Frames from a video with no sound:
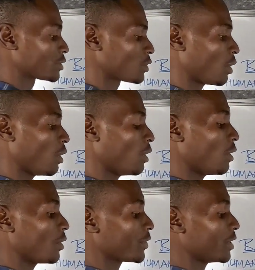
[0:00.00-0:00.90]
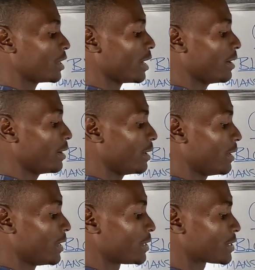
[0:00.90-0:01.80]
So OO here,
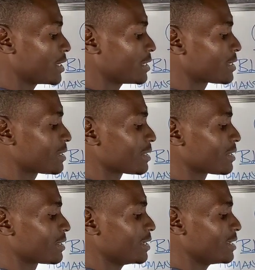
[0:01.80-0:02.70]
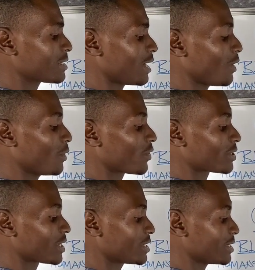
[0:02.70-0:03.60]
since these are all
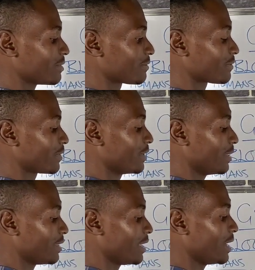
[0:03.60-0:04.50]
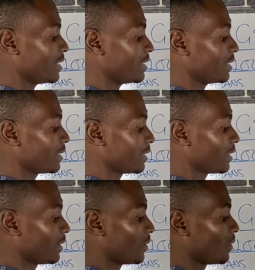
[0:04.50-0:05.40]
recessive, then
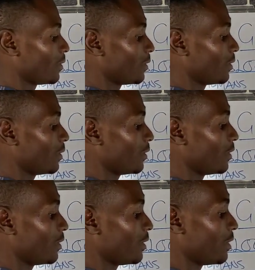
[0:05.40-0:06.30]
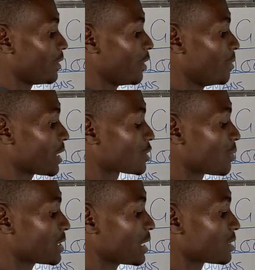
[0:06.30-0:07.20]
they'll be
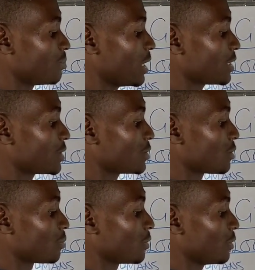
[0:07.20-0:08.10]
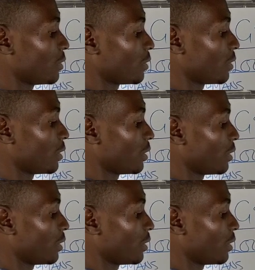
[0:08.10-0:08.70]
expressed as blood group O.